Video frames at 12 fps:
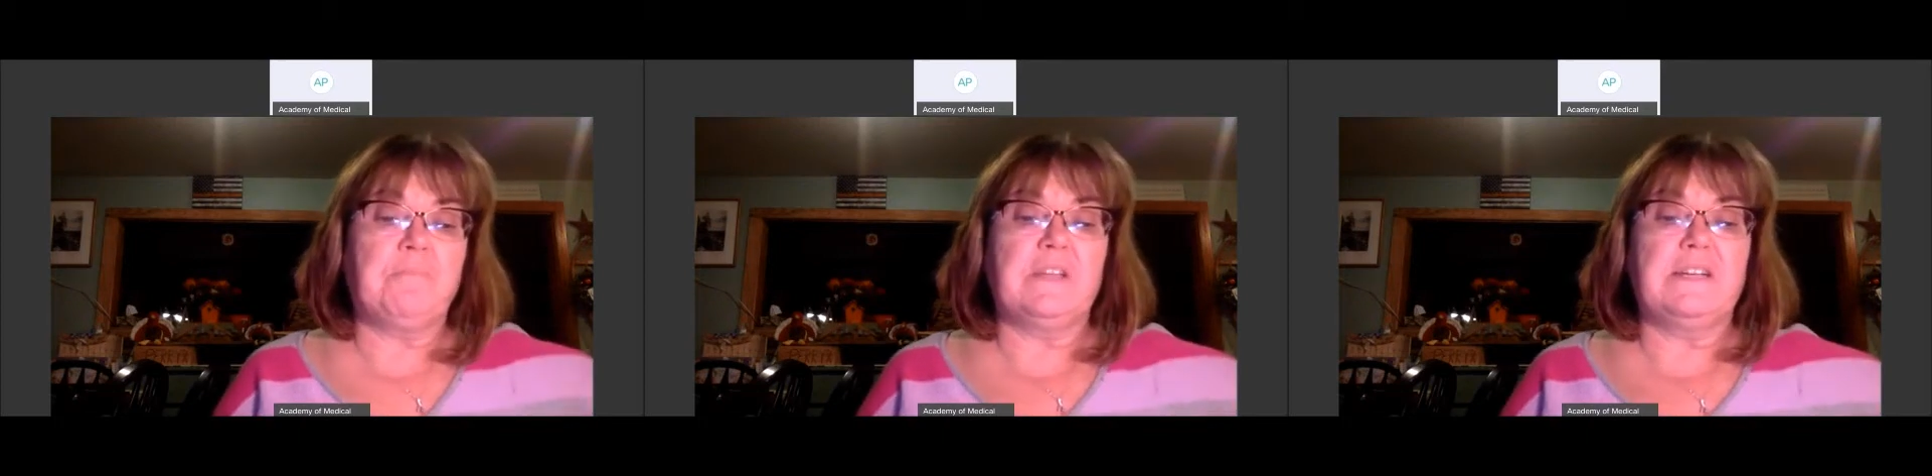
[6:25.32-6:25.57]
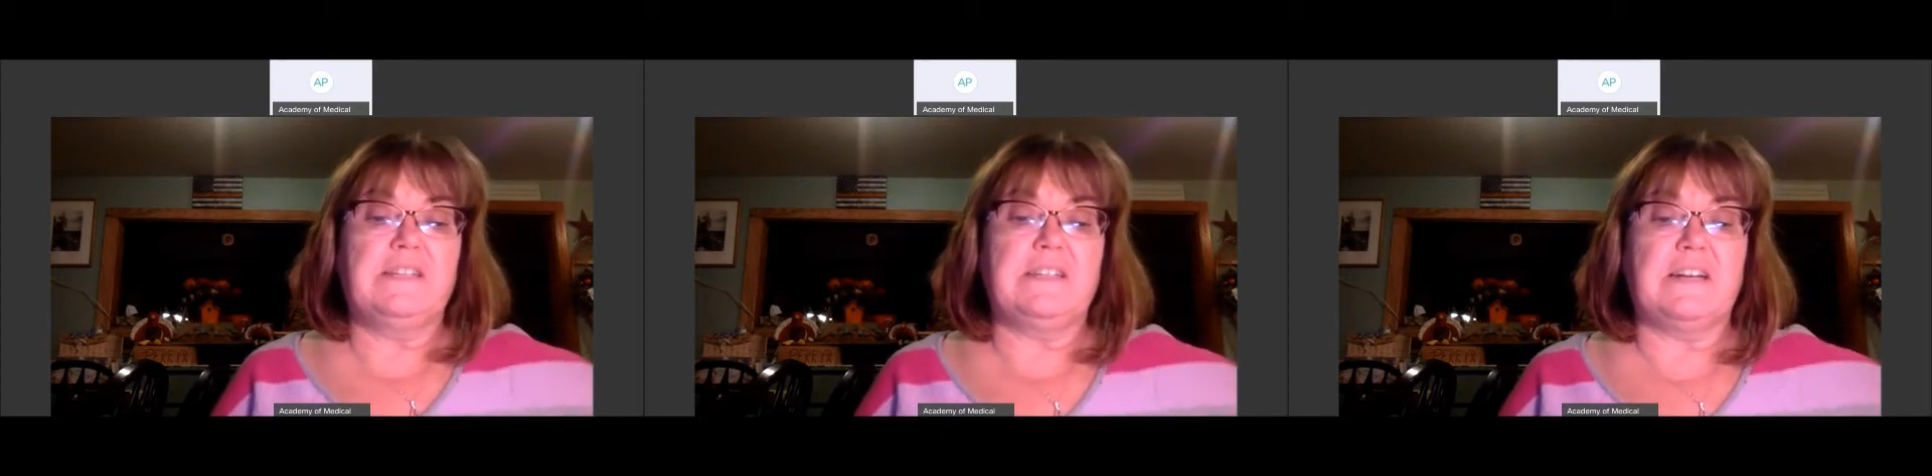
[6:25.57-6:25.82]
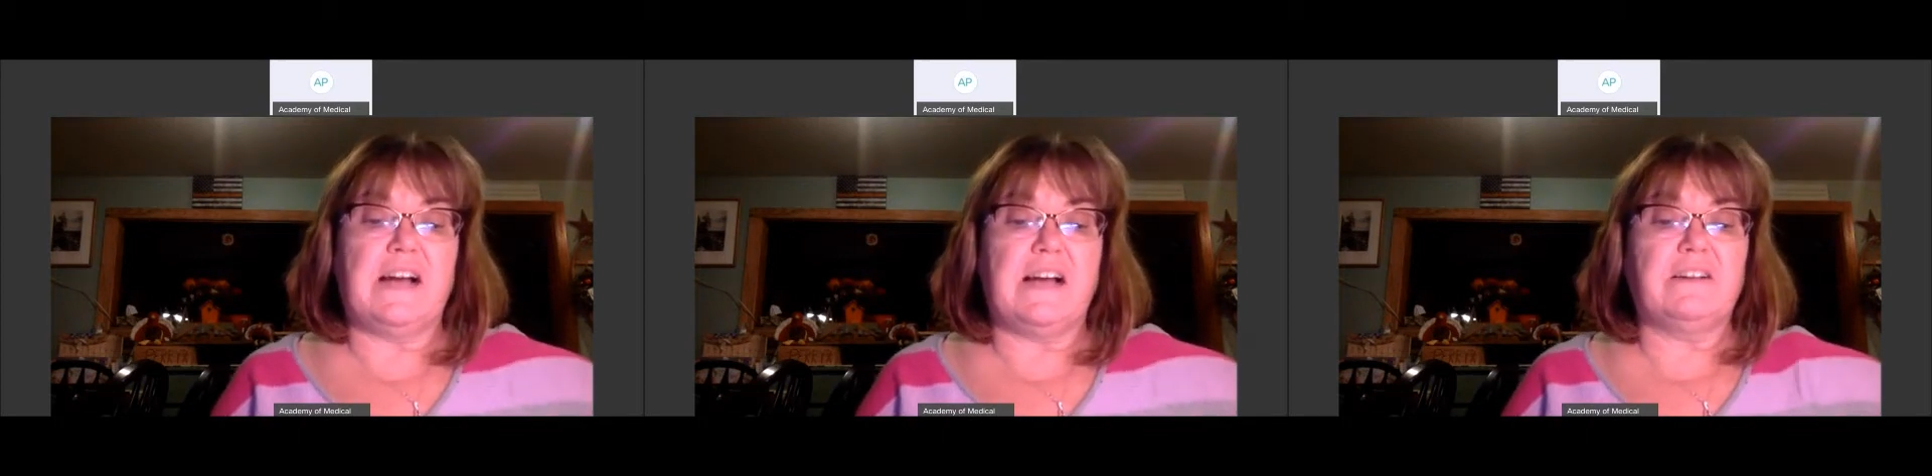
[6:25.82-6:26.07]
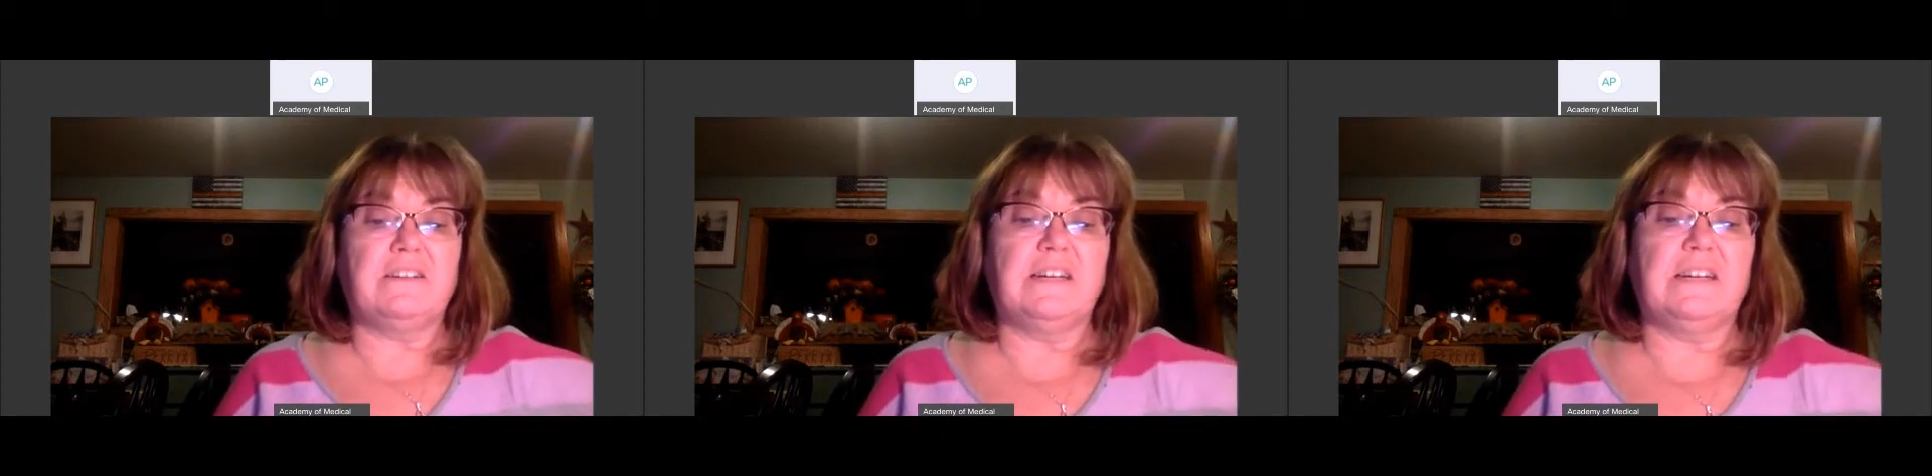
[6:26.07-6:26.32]

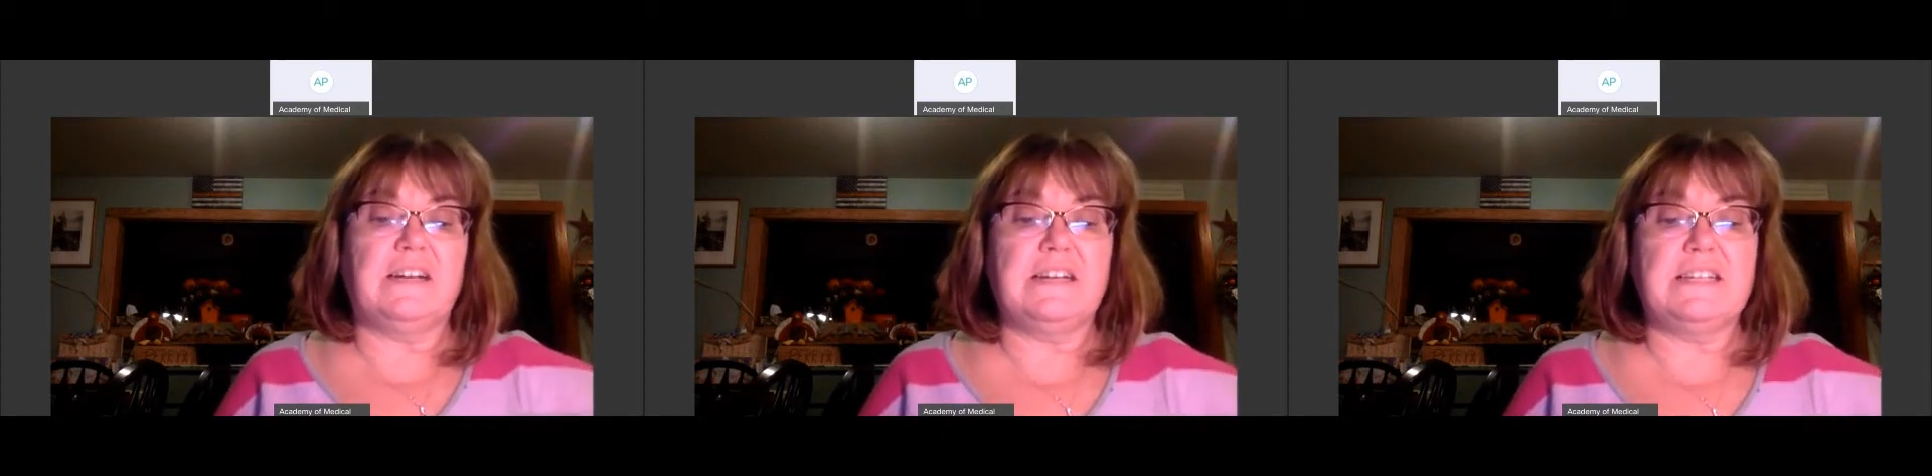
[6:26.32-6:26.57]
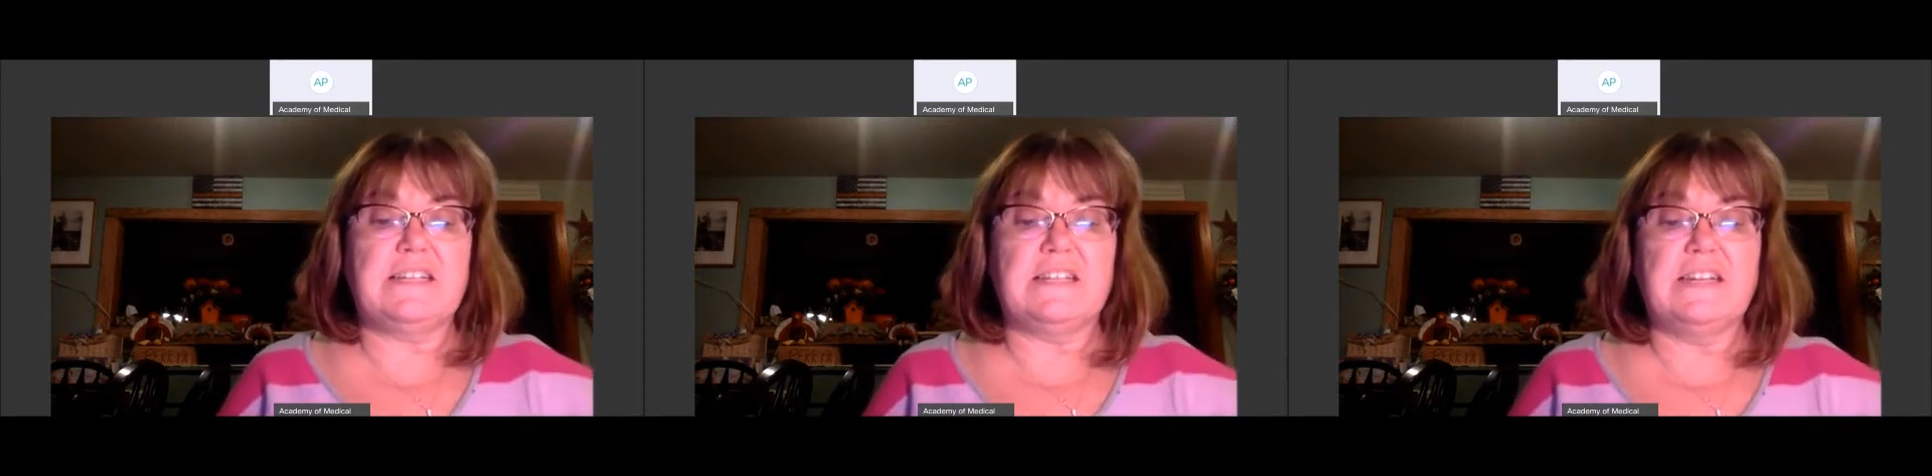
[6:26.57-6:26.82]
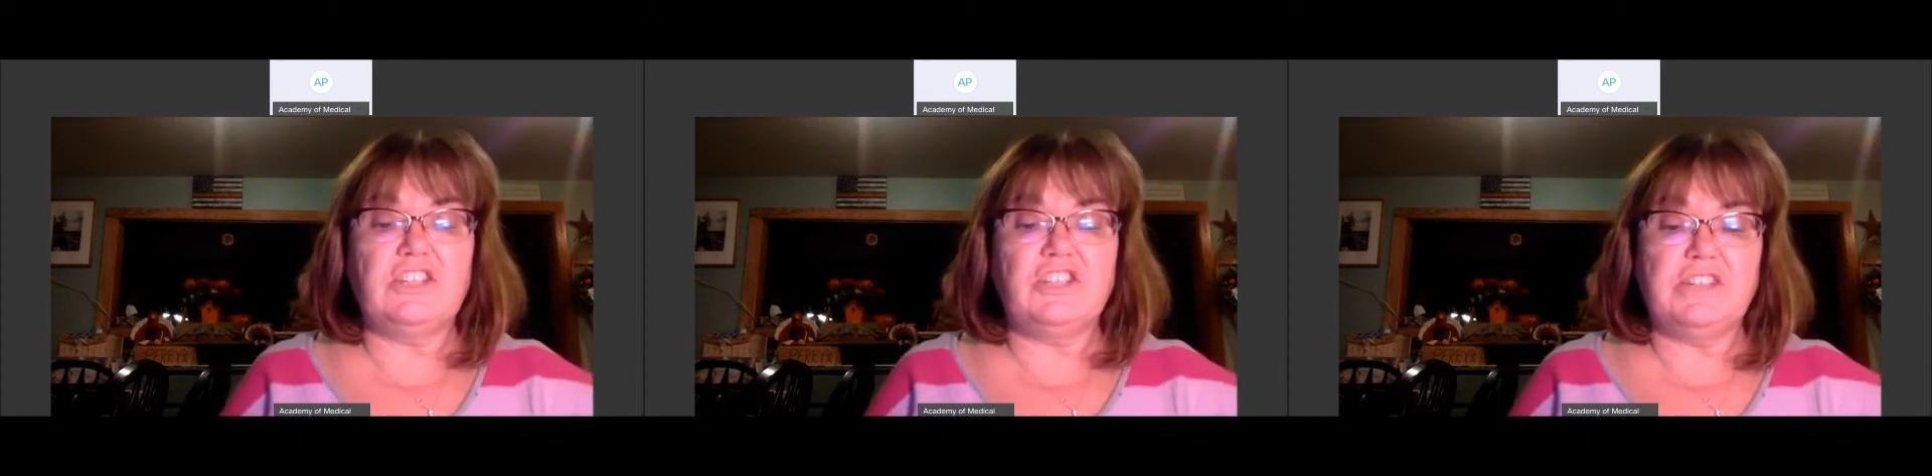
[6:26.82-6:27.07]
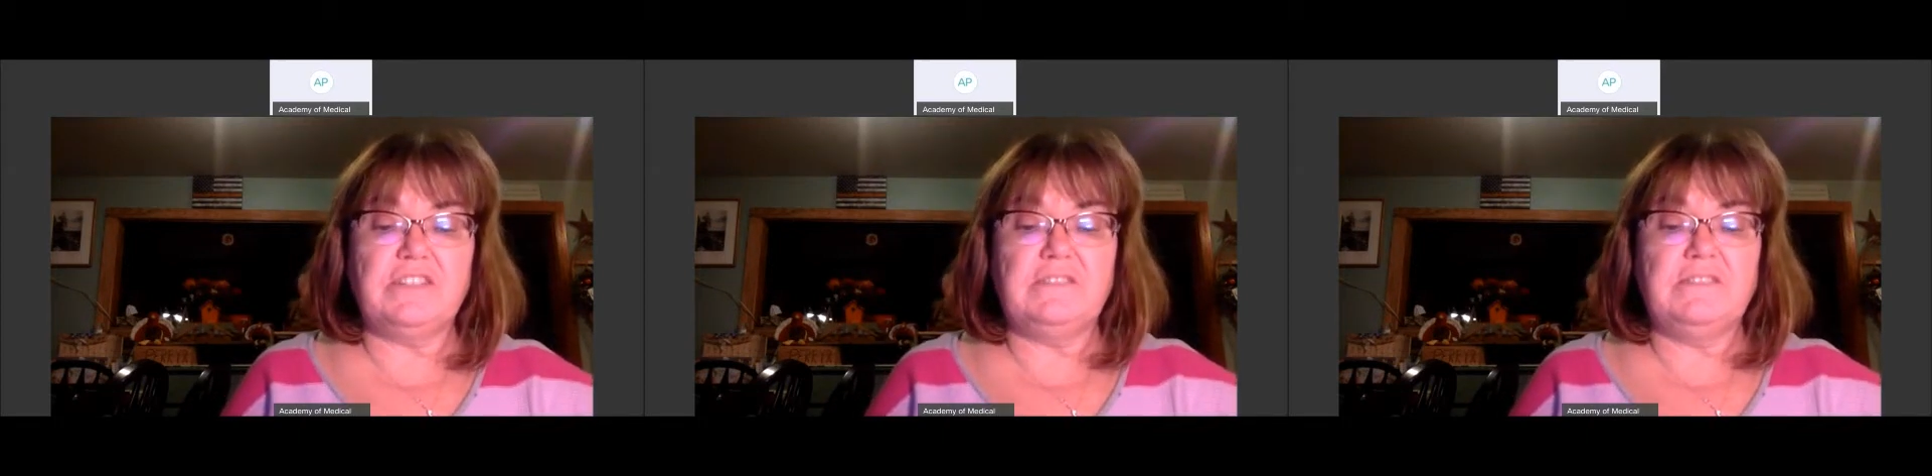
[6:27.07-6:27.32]
denial and
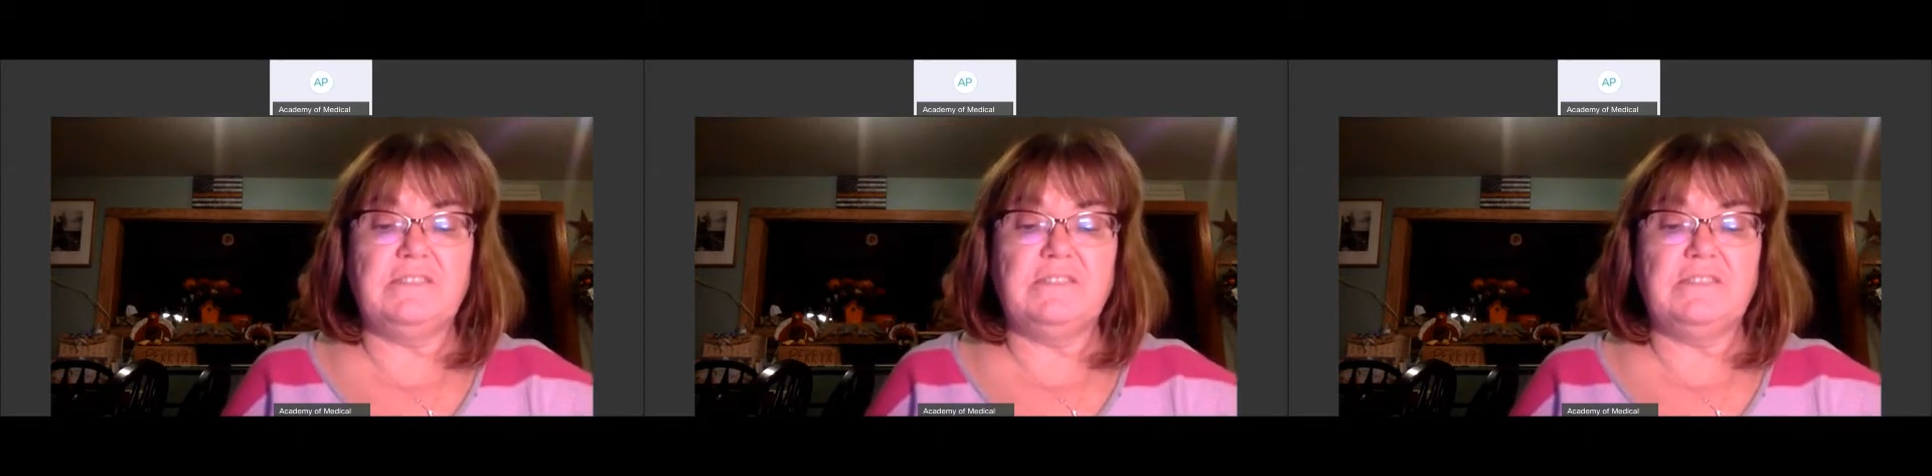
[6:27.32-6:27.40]
isolation,